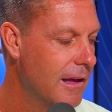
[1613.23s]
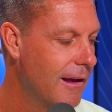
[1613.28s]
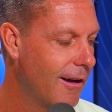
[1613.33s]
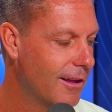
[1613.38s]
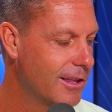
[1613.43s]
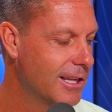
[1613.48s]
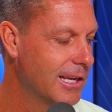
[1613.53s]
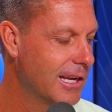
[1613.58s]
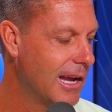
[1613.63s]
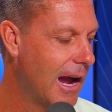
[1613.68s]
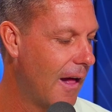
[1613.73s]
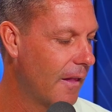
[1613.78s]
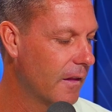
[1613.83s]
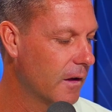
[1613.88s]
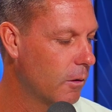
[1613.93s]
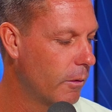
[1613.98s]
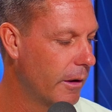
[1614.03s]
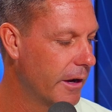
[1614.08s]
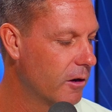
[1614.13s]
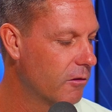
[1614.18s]
I think Gala
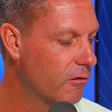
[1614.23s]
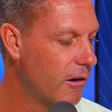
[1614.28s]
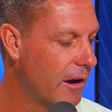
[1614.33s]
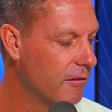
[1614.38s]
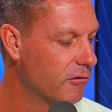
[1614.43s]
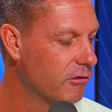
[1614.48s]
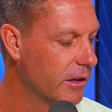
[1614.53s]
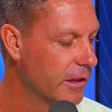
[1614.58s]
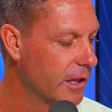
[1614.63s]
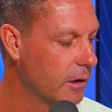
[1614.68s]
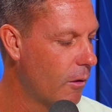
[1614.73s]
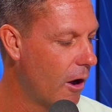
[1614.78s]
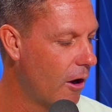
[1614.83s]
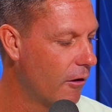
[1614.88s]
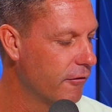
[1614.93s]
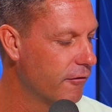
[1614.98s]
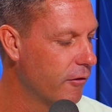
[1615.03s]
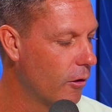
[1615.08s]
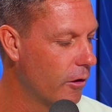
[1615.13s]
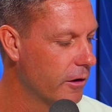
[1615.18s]
Queen will run really
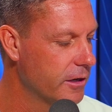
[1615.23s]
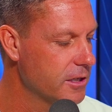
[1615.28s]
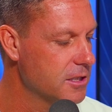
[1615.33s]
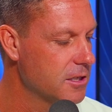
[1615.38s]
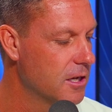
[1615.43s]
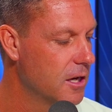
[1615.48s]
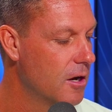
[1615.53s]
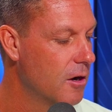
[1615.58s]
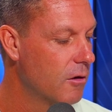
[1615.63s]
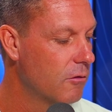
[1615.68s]
well for us.